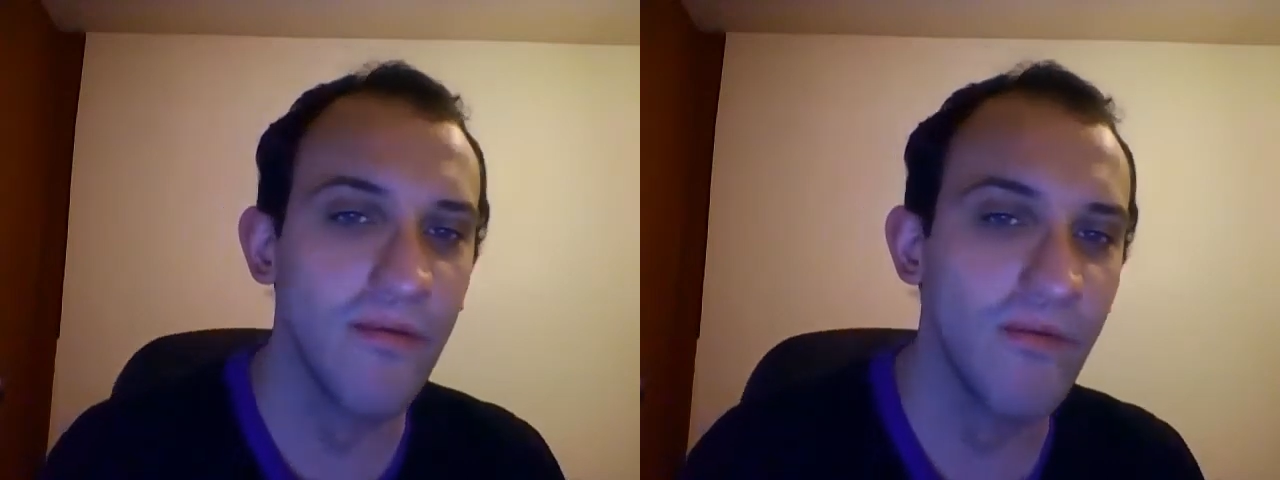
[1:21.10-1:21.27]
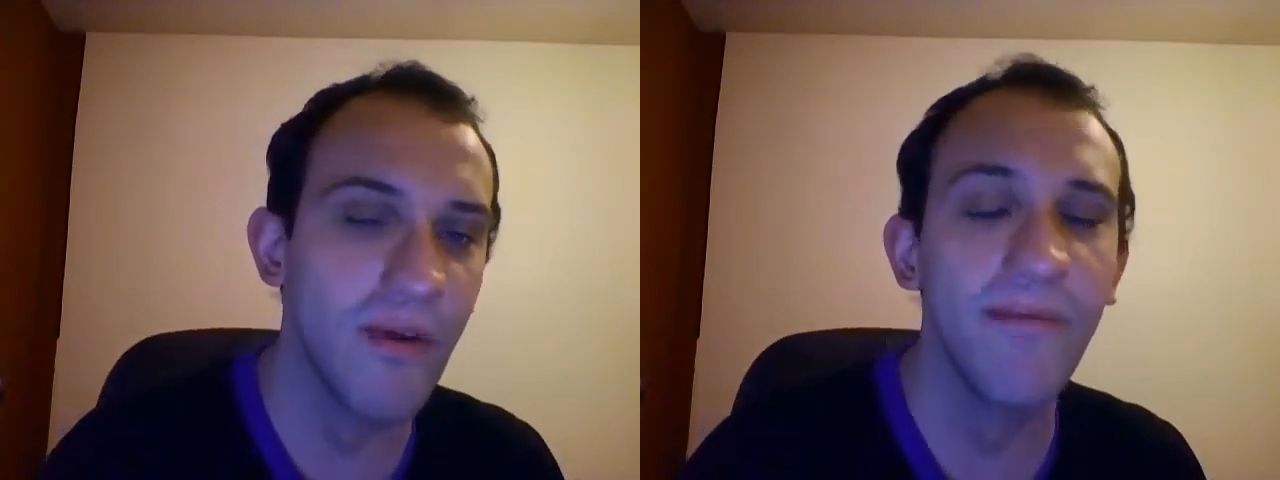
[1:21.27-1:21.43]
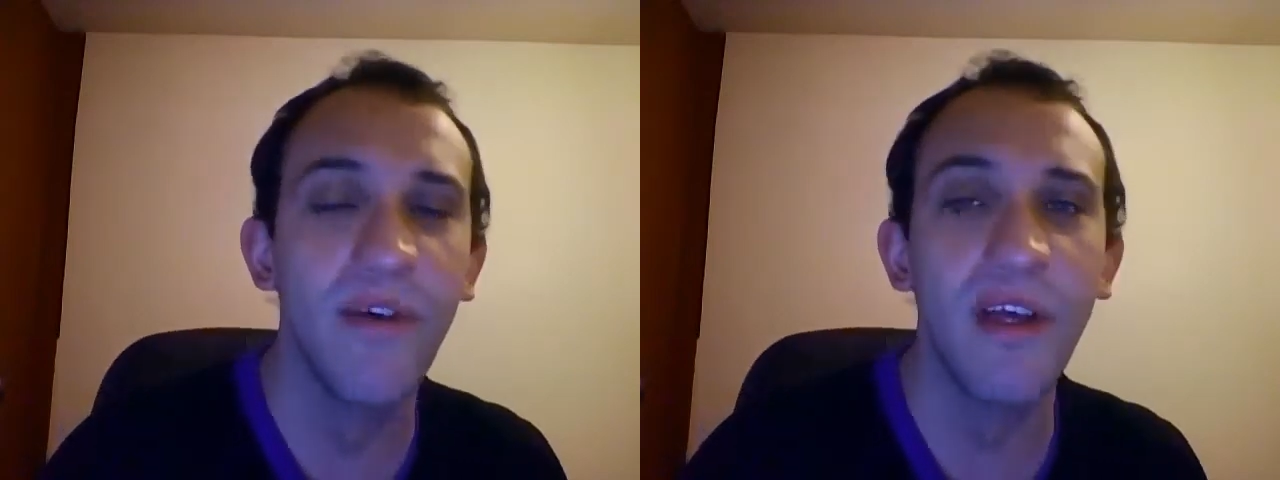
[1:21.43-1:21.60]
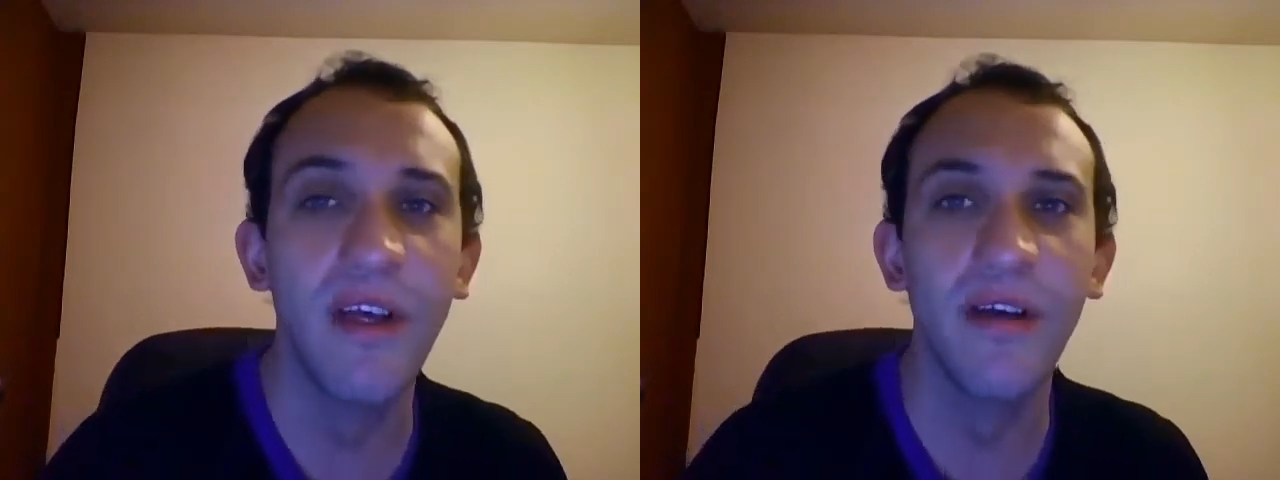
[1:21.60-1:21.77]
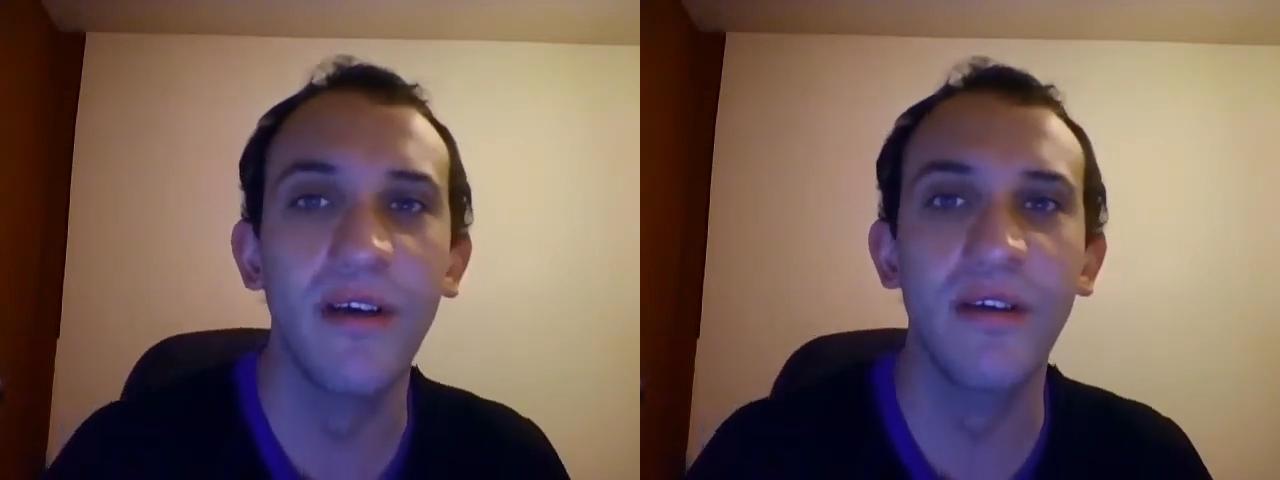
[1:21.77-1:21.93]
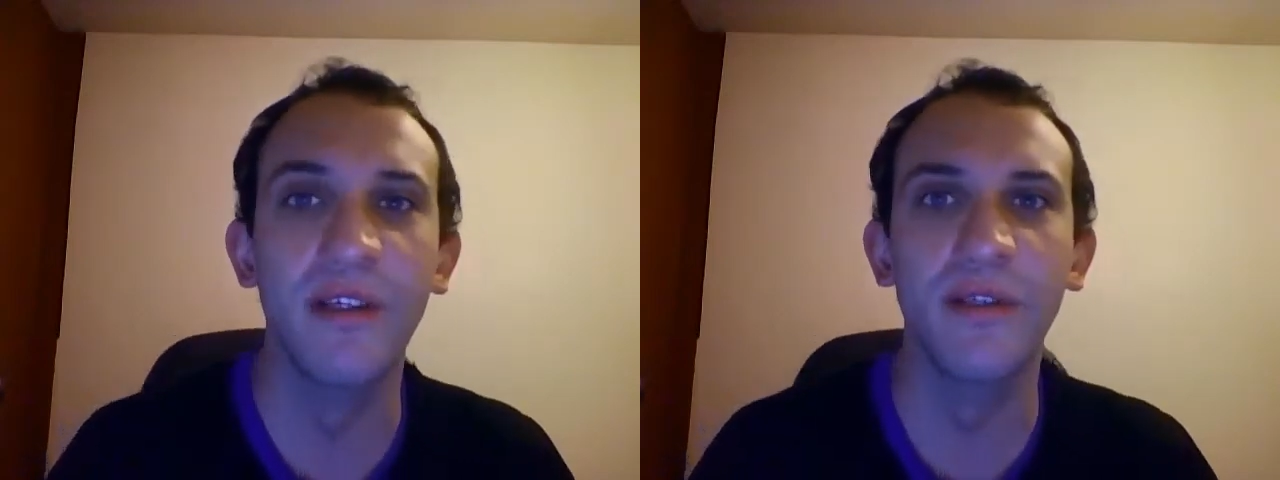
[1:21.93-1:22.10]

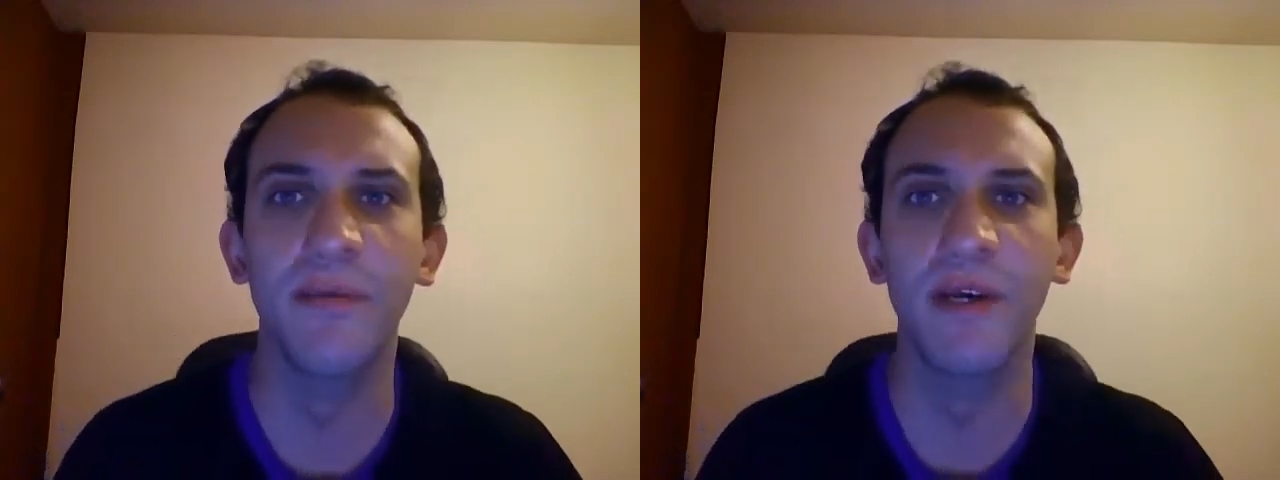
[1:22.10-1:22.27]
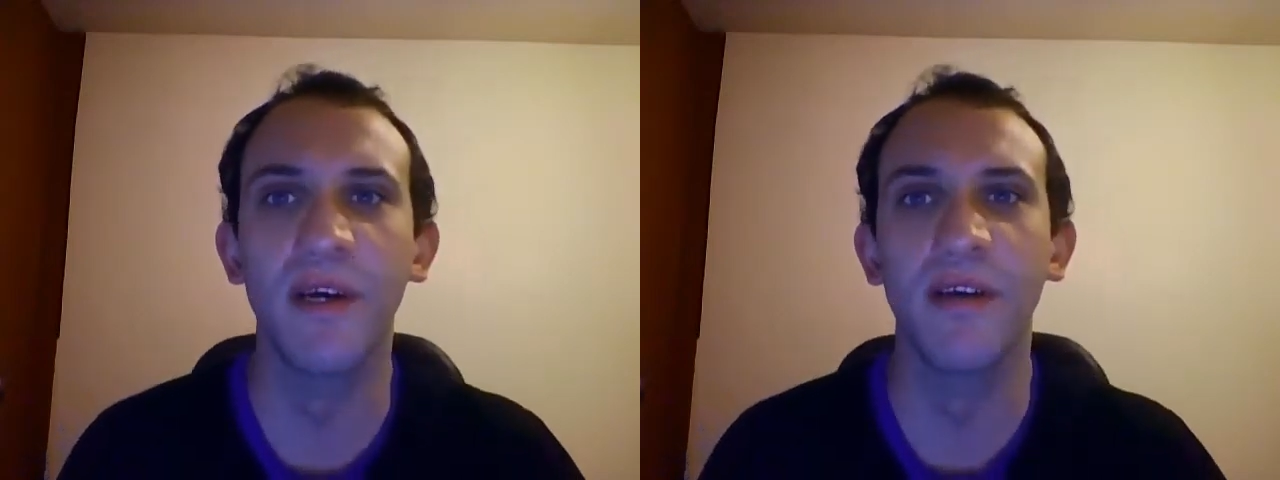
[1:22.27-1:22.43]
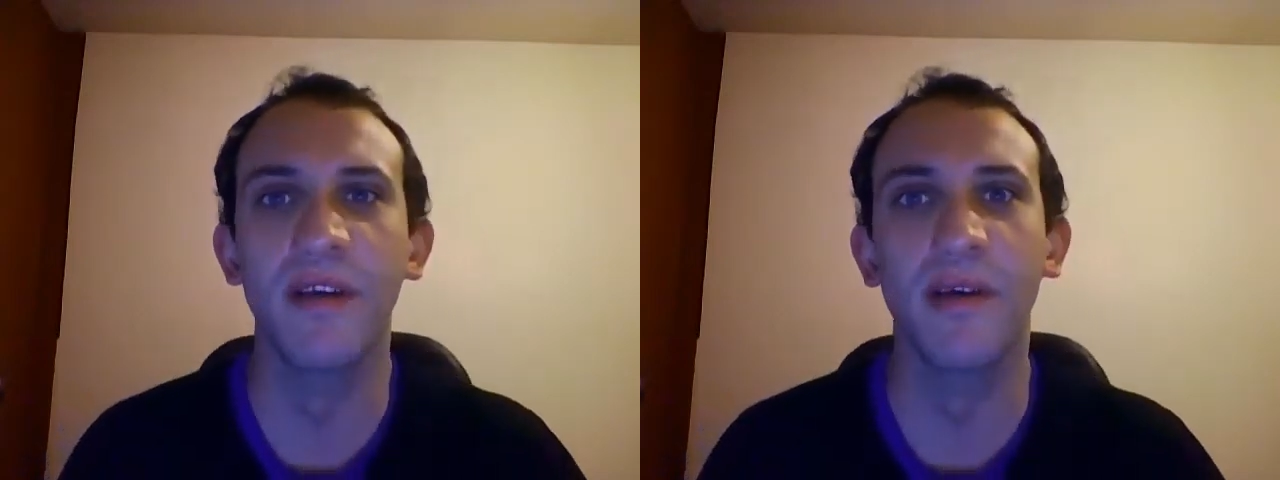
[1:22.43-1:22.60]
Romanians will be going